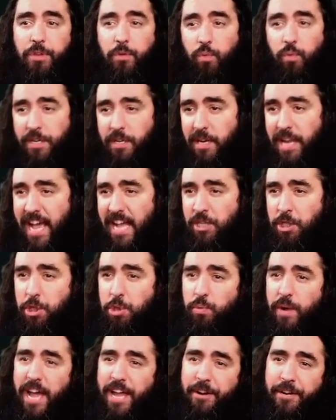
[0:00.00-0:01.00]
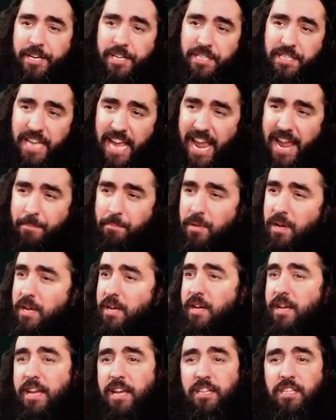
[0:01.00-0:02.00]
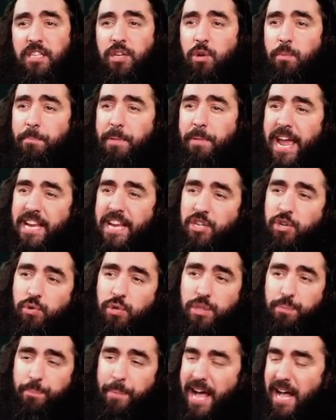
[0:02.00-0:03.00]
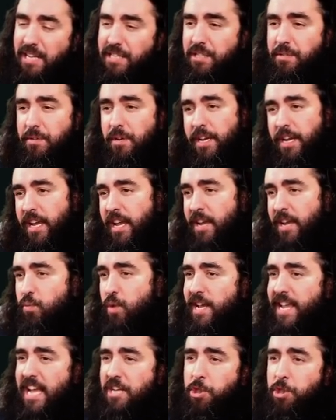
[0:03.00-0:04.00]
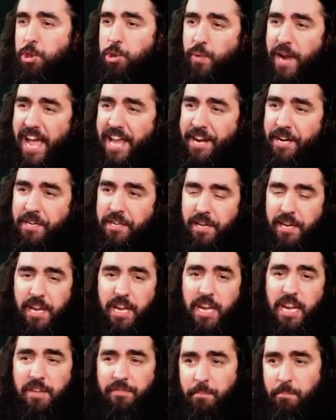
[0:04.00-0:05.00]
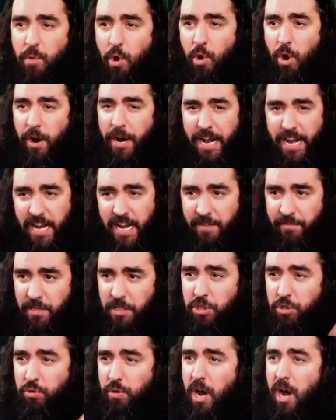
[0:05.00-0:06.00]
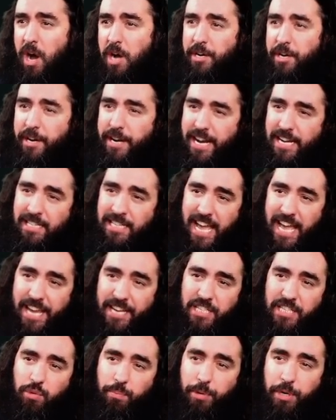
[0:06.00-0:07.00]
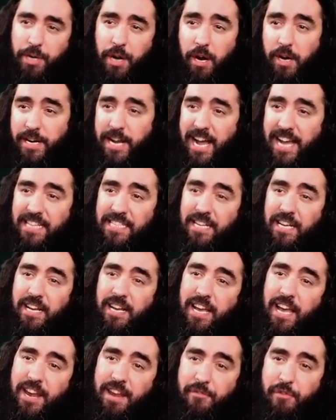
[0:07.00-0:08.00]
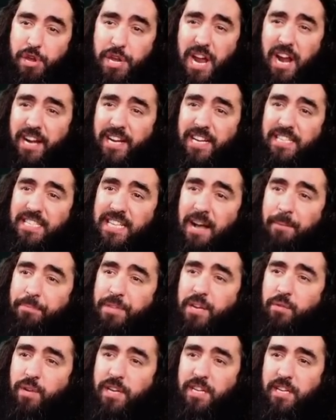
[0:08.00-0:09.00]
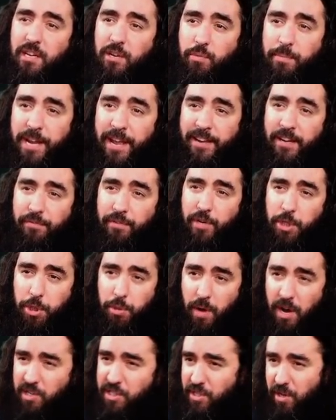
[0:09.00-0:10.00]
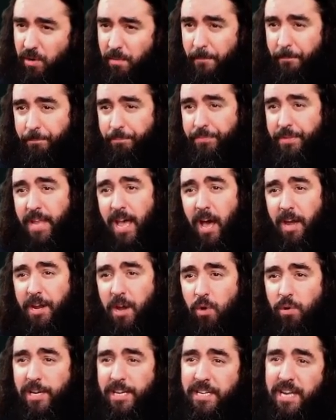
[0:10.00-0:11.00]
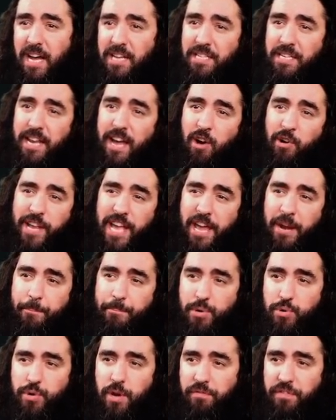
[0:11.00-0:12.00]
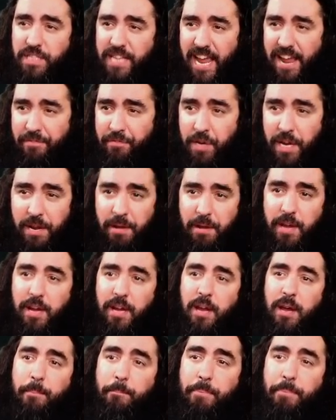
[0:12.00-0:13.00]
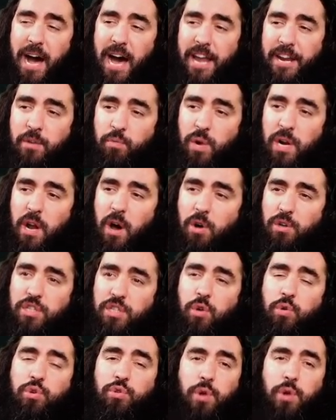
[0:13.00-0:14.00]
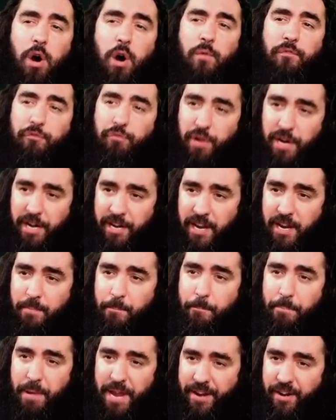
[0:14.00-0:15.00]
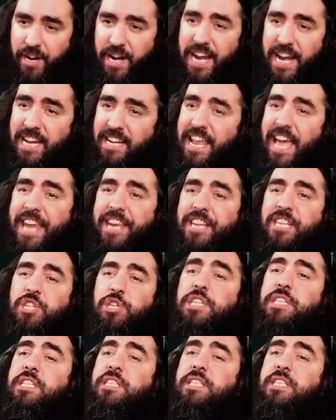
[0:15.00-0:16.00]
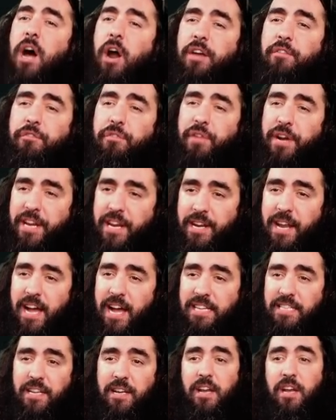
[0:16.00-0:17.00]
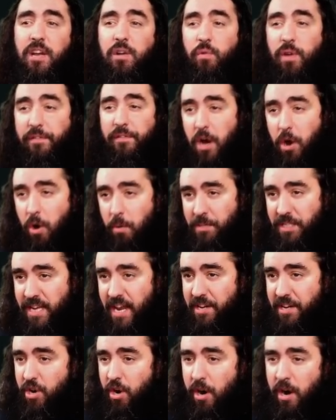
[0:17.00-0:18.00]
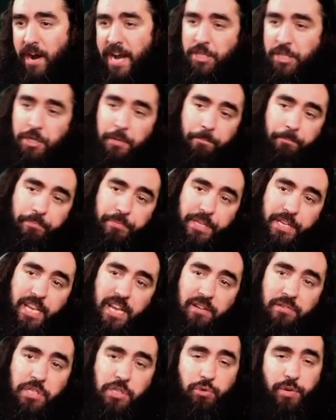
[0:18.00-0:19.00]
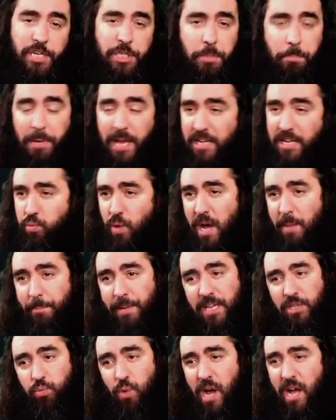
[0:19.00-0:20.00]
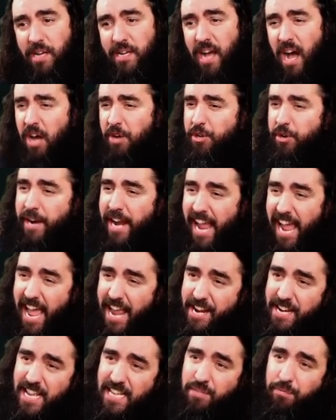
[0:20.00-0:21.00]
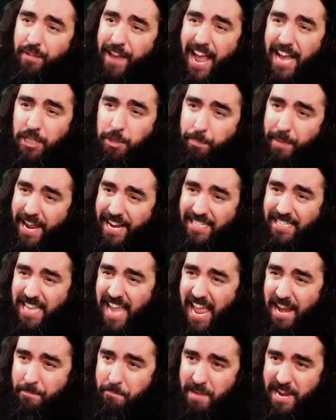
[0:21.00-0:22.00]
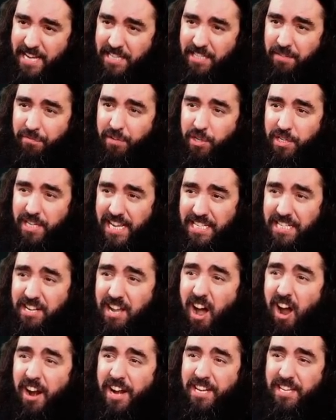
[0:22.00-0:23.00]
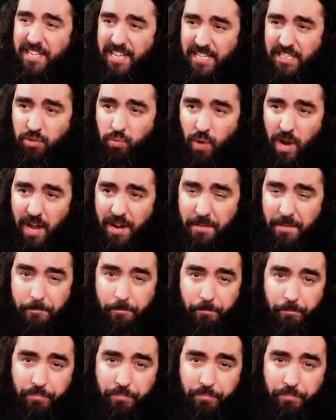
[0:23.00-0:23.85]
With the Ledger Shredder the same. As you play two spells, it will get shredded even more, even stronger, and that is super darn nice. And if you target something with the Illuminator Virtuoso, not only does it now get a boon of safety, but it will also grow freaking bigger, and that is just darn freaking nice. We have the Homestead Courage, gives a creature plus one plus one counter, and it has flashback. That means if you discard this one